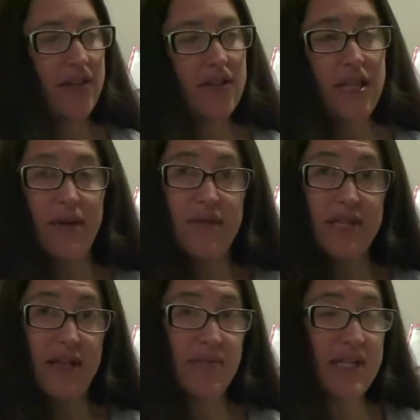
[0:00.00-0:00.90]
So that
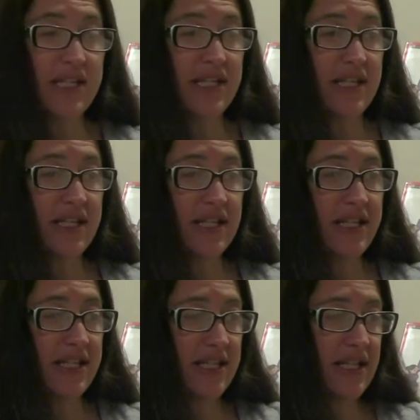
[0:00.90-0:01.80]
was A, B, C,
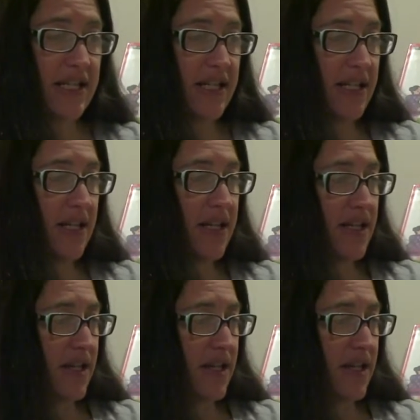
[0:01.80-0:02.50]
and D.